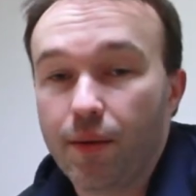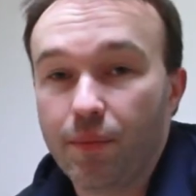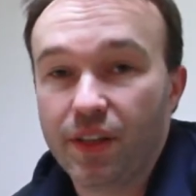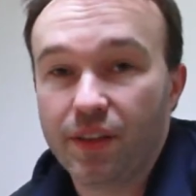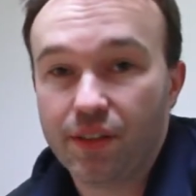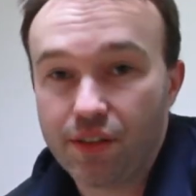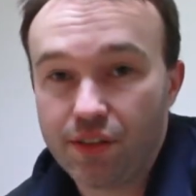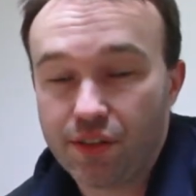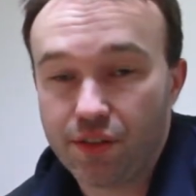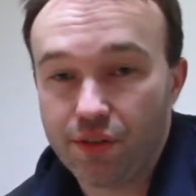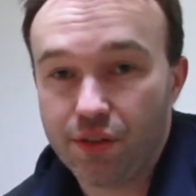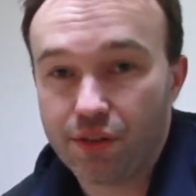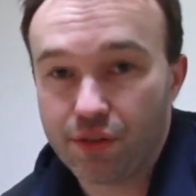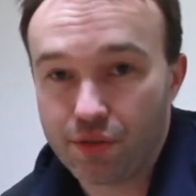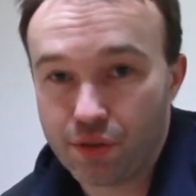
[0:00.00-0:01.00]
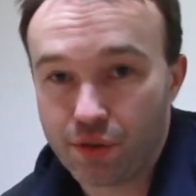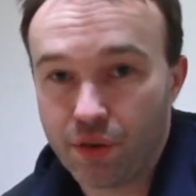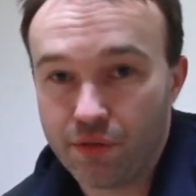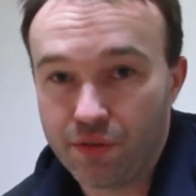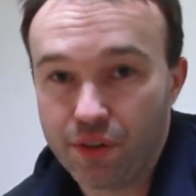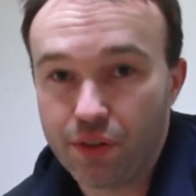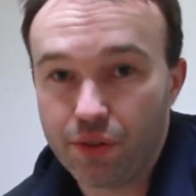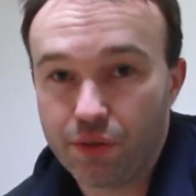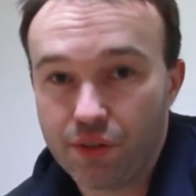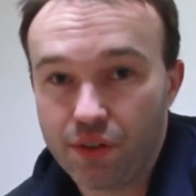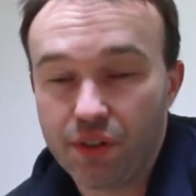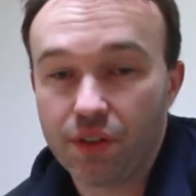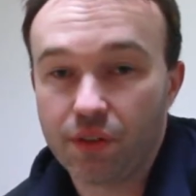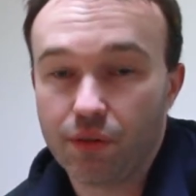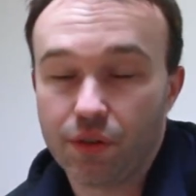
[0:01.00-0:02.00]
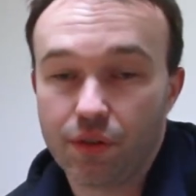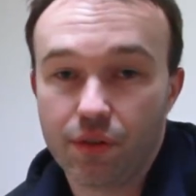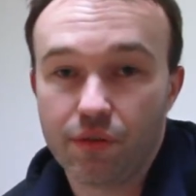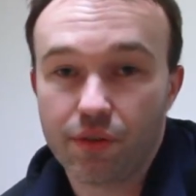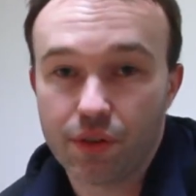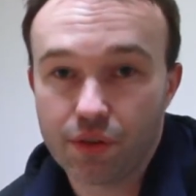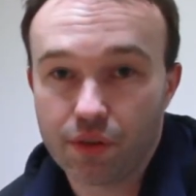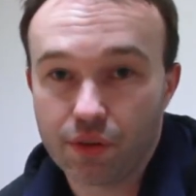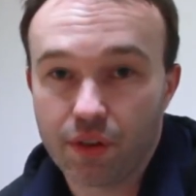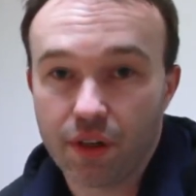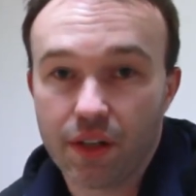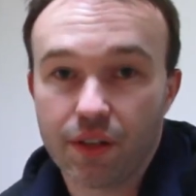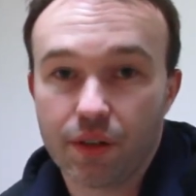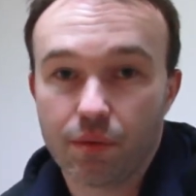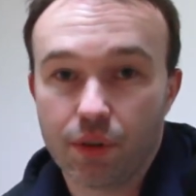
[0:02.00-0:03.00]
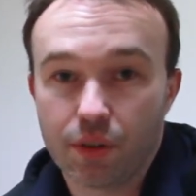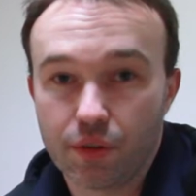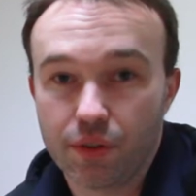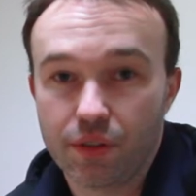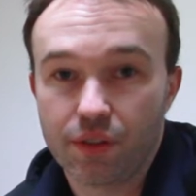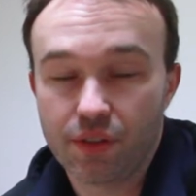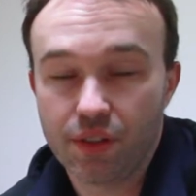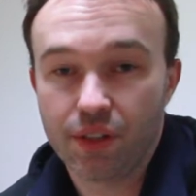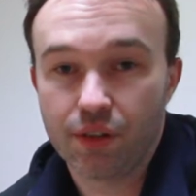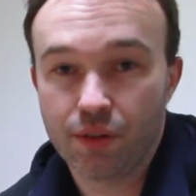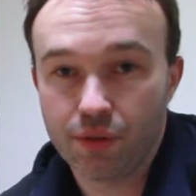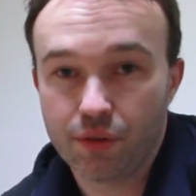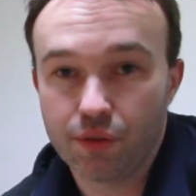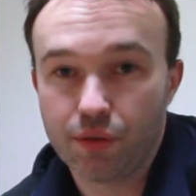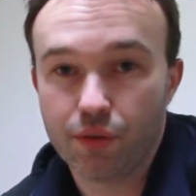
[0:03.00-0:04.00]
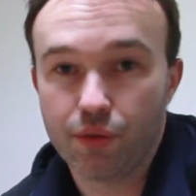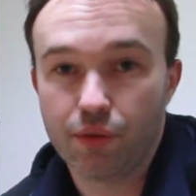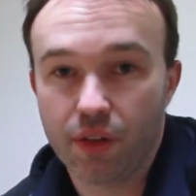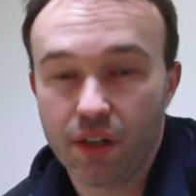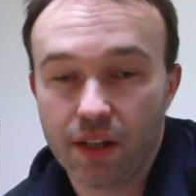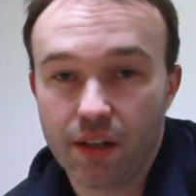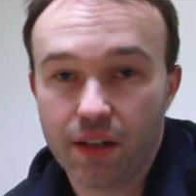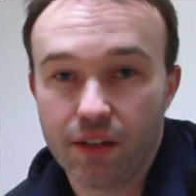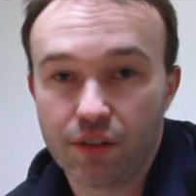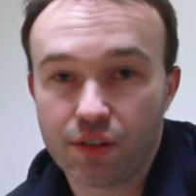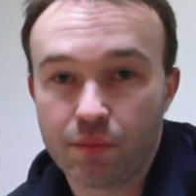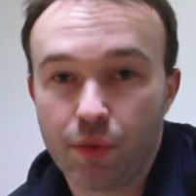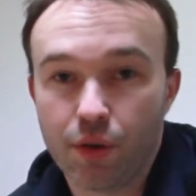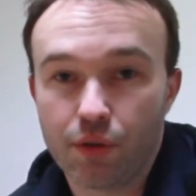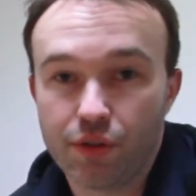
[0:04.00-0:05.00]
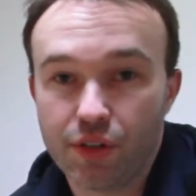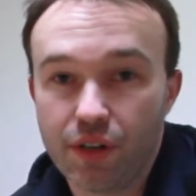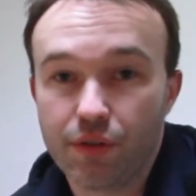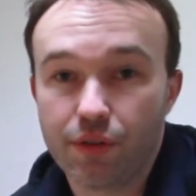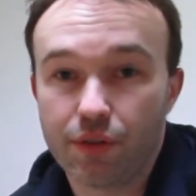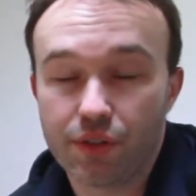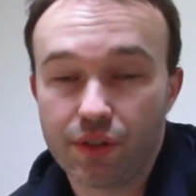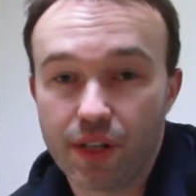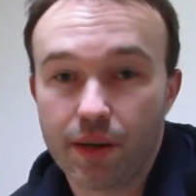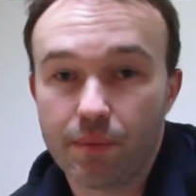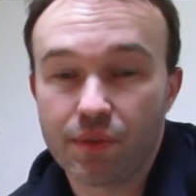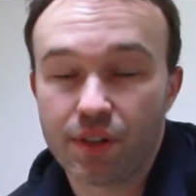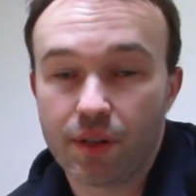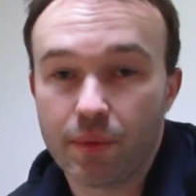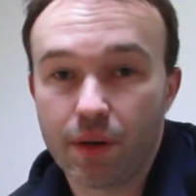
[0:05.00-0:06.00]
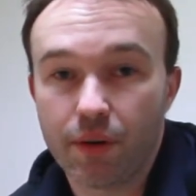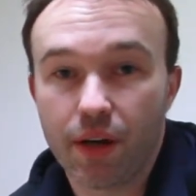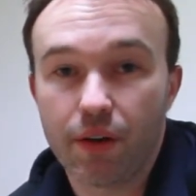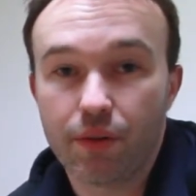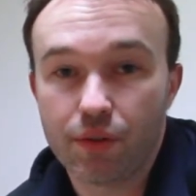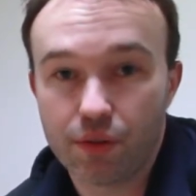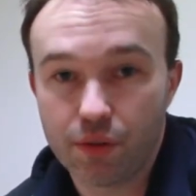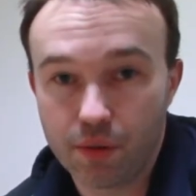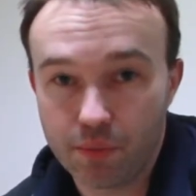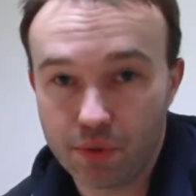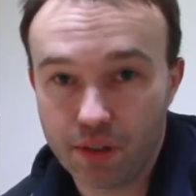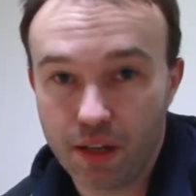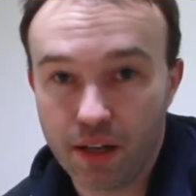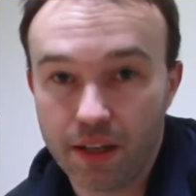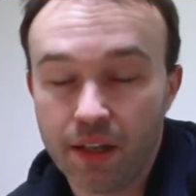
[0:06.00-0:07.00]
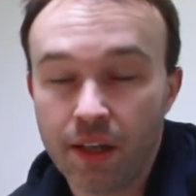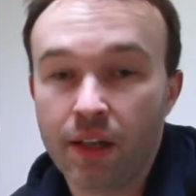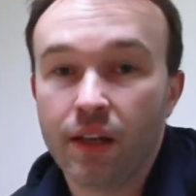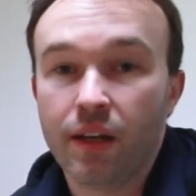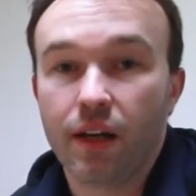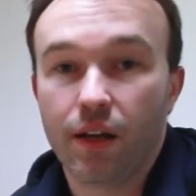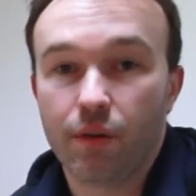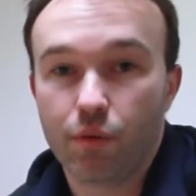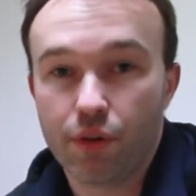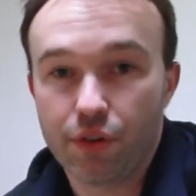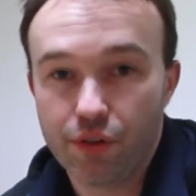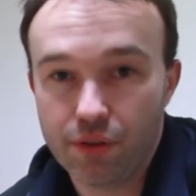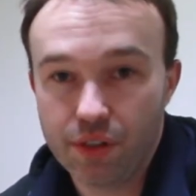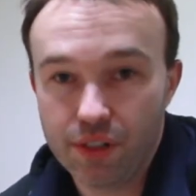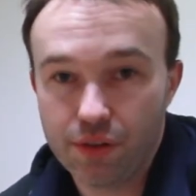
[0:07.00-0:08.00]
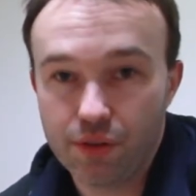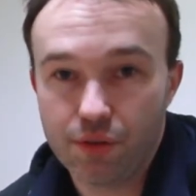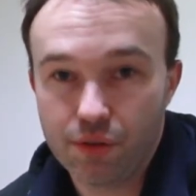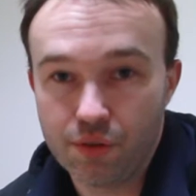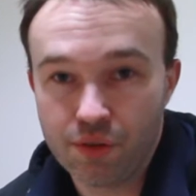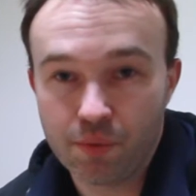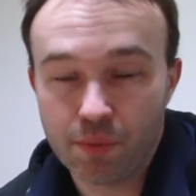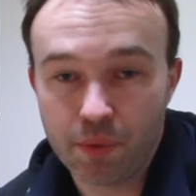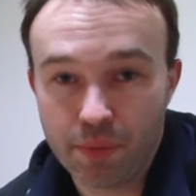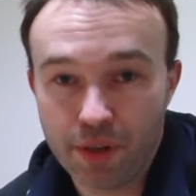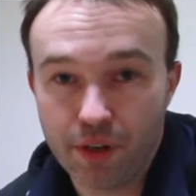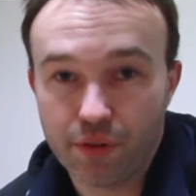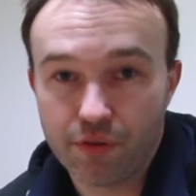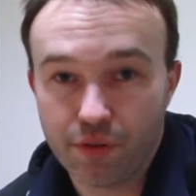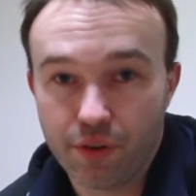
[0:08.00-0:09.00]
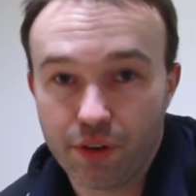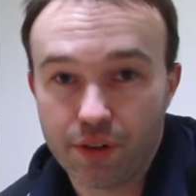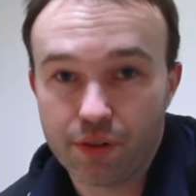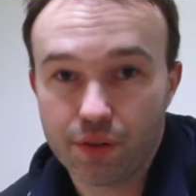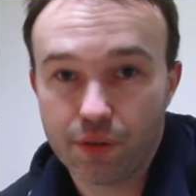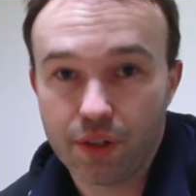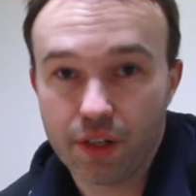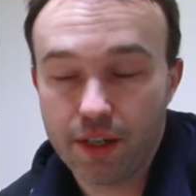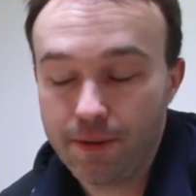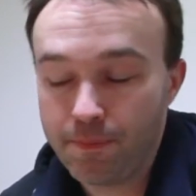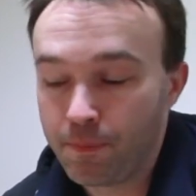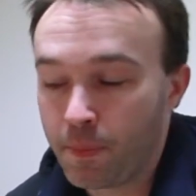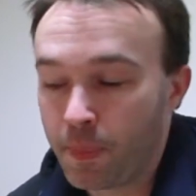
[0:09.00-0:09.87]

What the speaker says: In this series of short videos dealing with universal credit, we're going to take you through in small general steps about how to apply and what you need to do to prepare for it, okay?